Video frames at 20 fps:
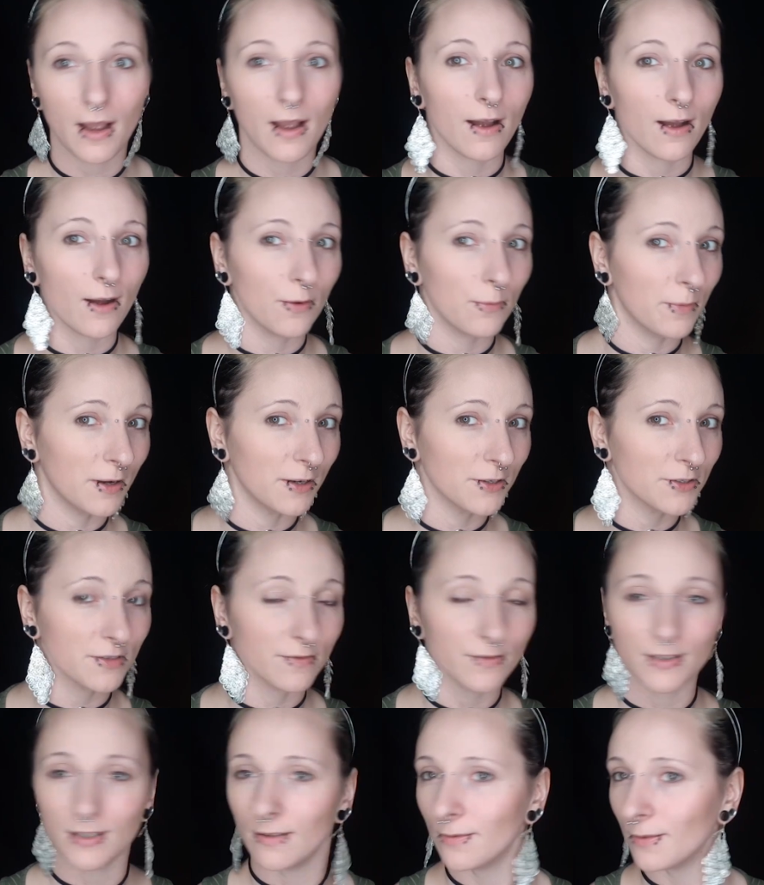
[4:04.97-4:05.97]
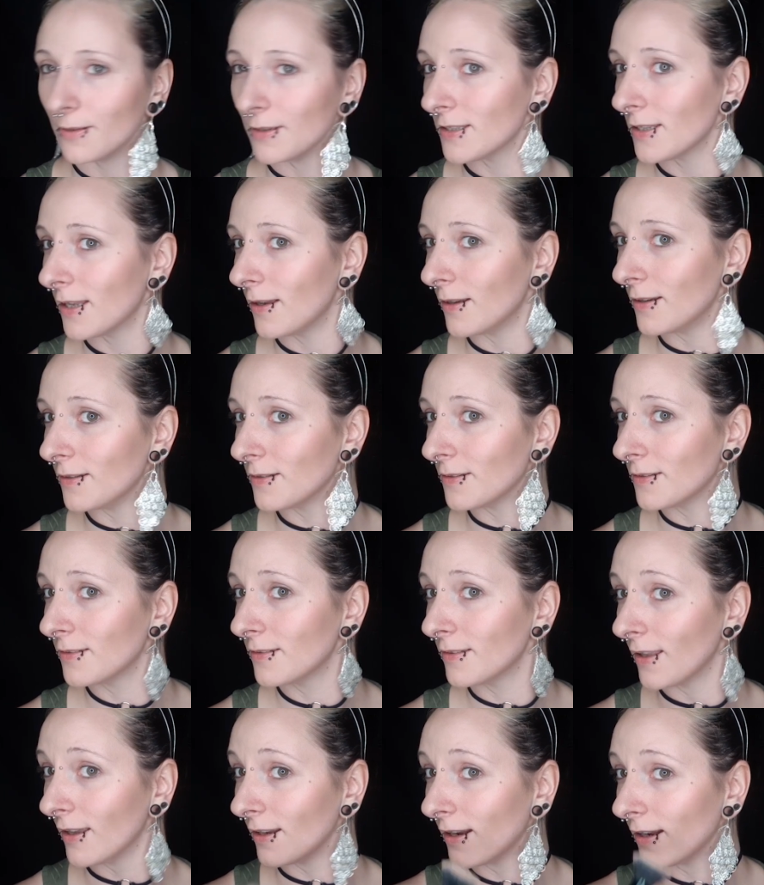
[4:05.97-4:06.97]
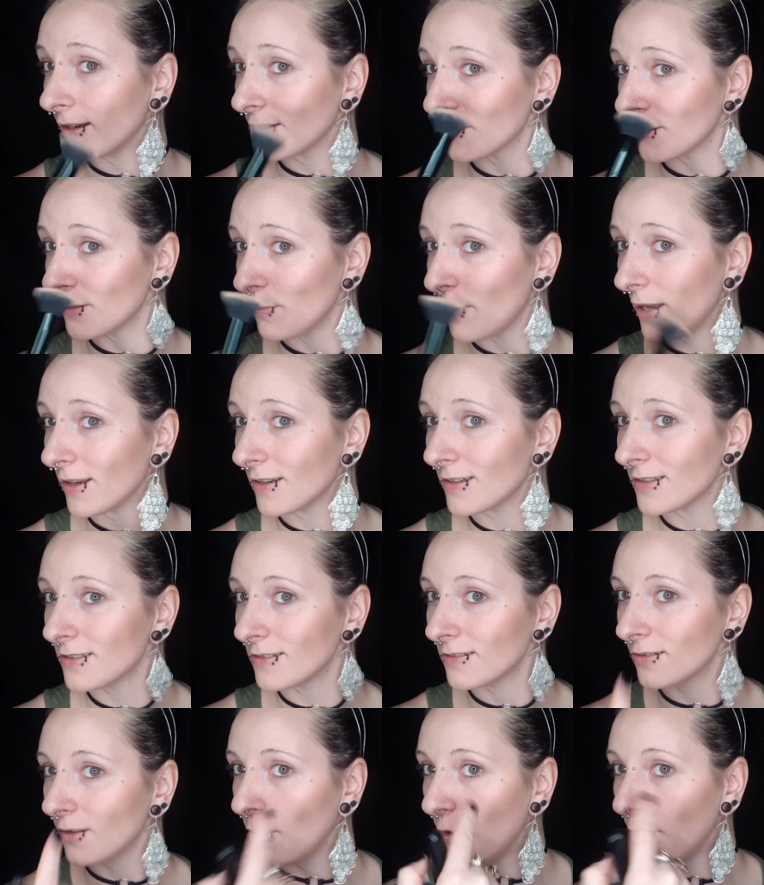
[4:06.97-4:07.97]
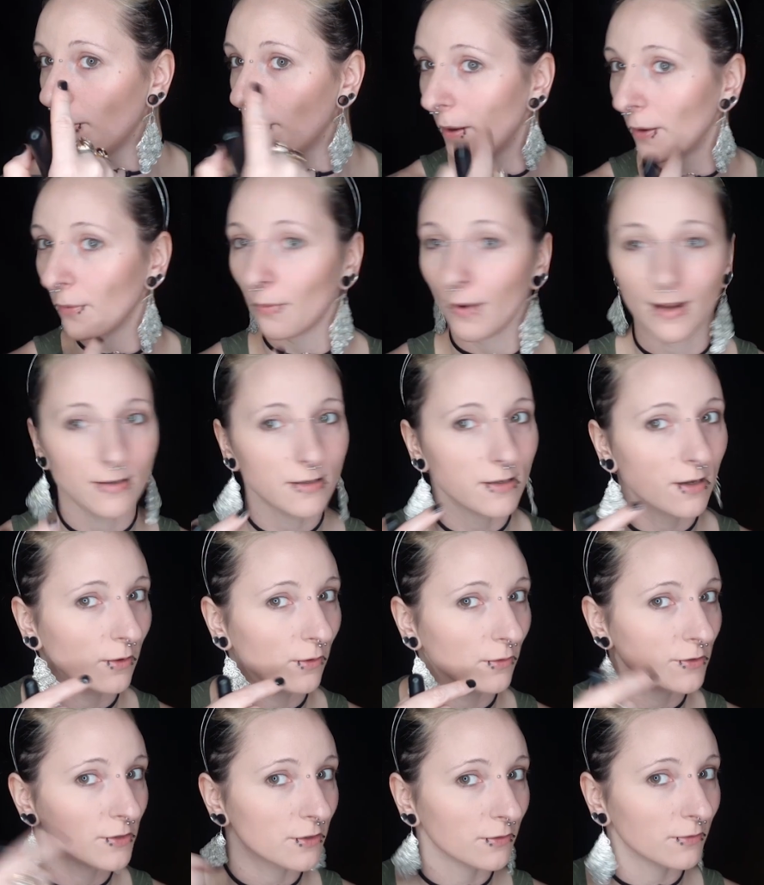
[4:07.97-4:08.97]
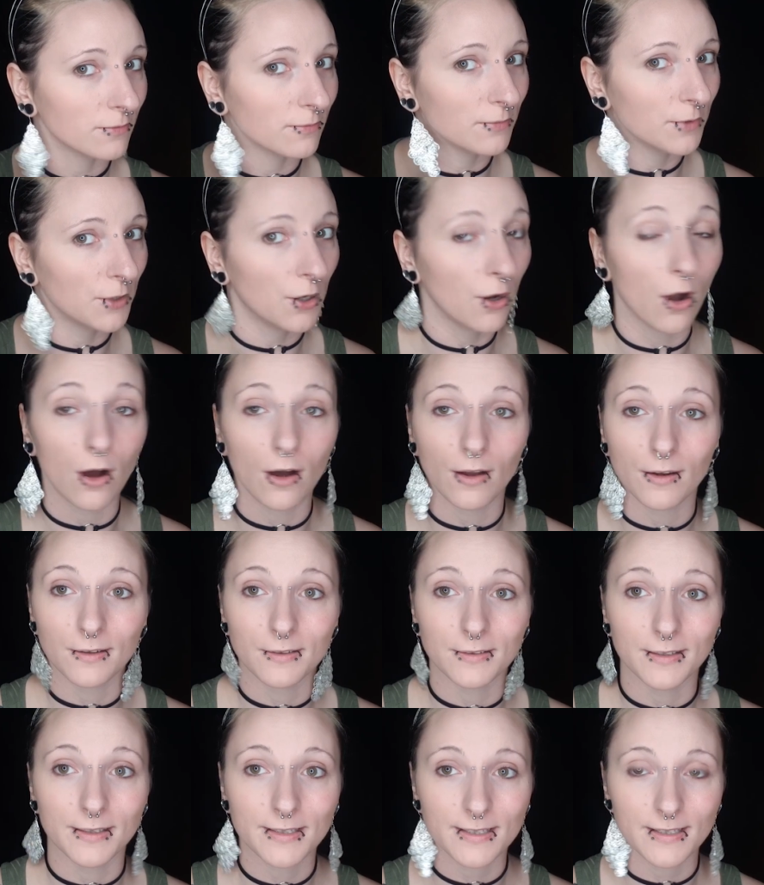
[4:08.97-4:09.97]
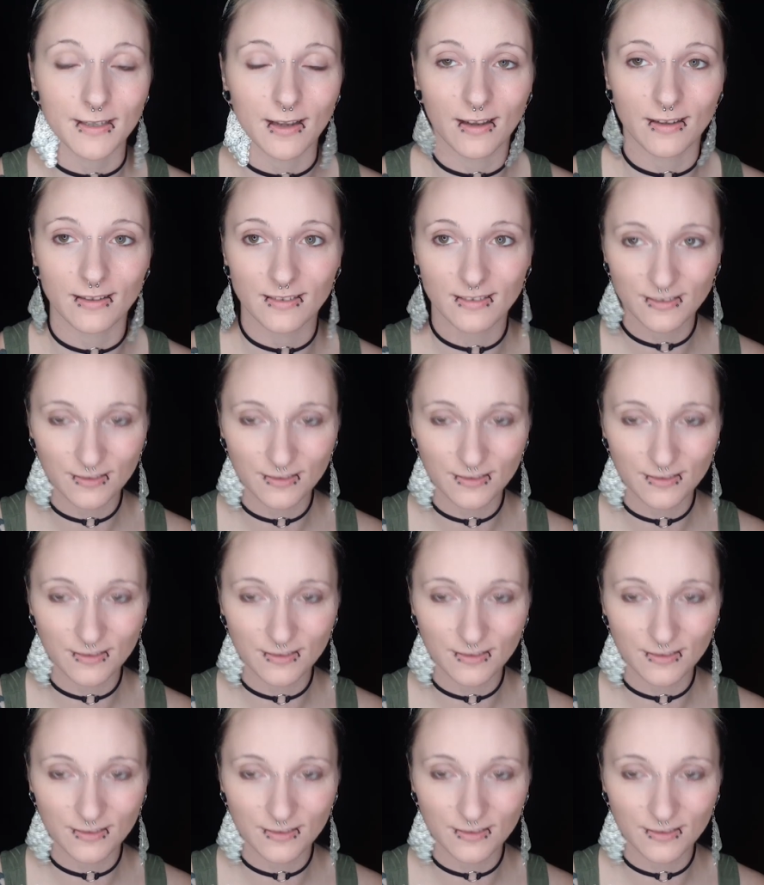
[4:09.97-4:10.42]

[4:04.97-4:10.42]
how much of a difference that actually makes when my red tones are gone on this side.